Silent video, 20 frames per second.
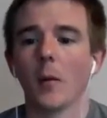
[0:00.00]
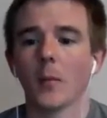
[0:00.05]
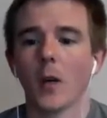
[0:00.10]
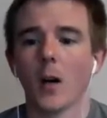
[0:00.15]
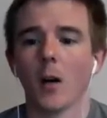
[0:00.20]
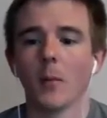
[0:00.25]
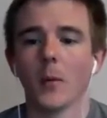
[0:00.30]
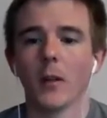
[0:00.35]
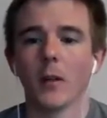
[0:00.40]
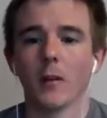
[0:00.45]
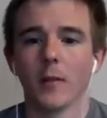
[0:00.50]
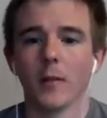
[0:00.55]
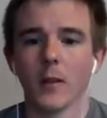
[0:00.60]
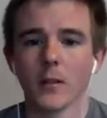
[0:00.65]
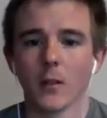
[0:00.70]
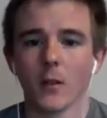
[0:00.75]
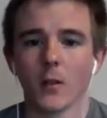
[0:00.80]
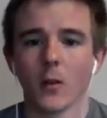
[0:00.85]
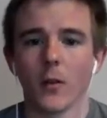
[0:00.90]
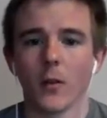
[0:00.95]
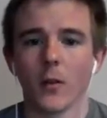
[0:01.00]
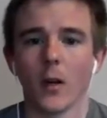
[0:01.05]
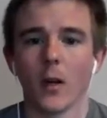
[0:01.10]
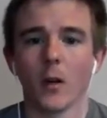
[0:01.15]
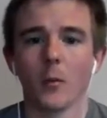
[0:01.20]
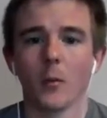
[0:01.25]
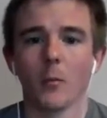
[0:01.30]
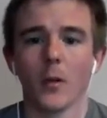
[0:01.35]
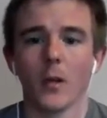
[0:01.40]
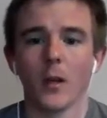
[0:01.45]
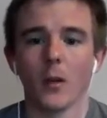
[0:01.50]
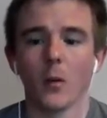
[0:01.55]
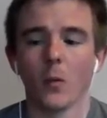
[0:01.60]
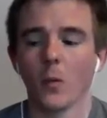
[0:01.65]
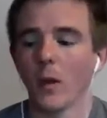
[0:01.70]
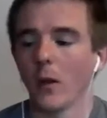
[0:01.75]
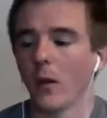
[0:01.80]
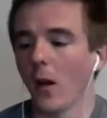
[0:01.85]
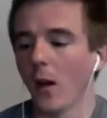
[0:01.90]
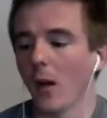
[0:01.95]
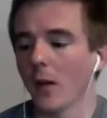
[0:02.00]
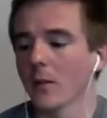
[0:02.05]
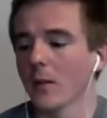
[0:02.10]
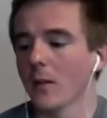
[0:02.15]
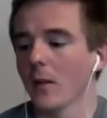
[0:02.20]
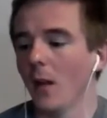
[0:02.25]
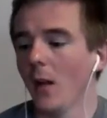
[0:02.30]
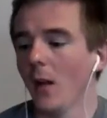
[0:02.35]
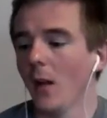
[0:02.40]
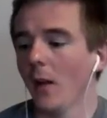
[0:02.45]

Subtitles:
Come into physical therapy with us.